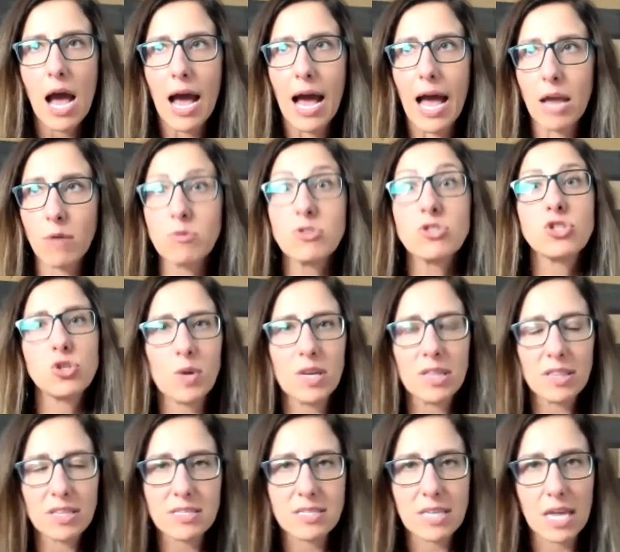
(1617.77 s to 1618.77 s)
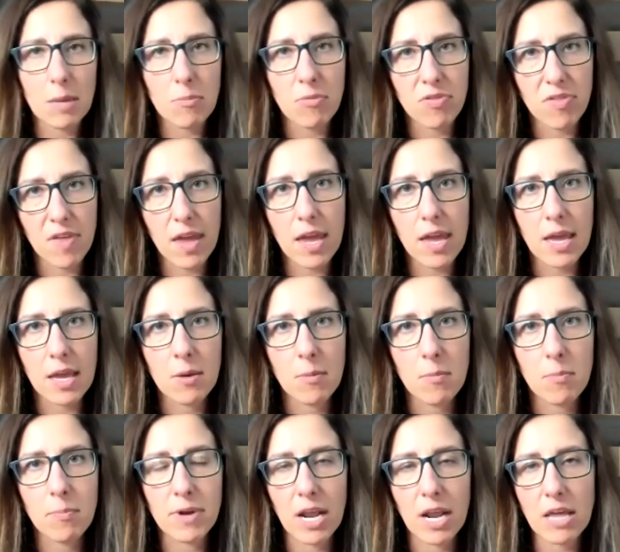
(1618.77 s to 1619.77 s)
I was doing the same thing,
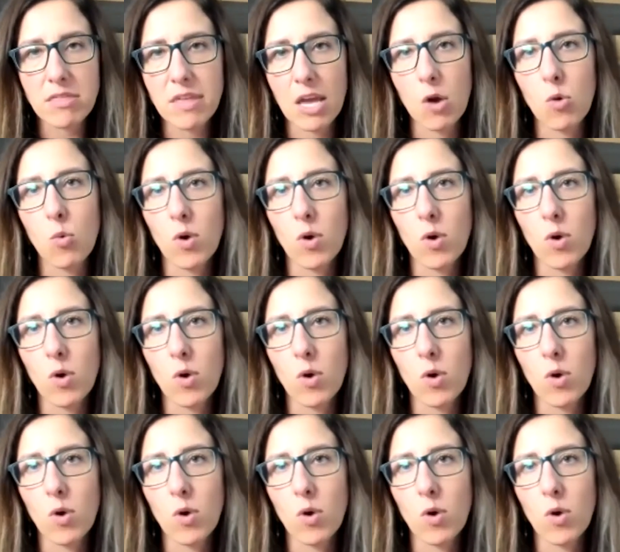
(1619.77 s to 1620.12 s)
but I think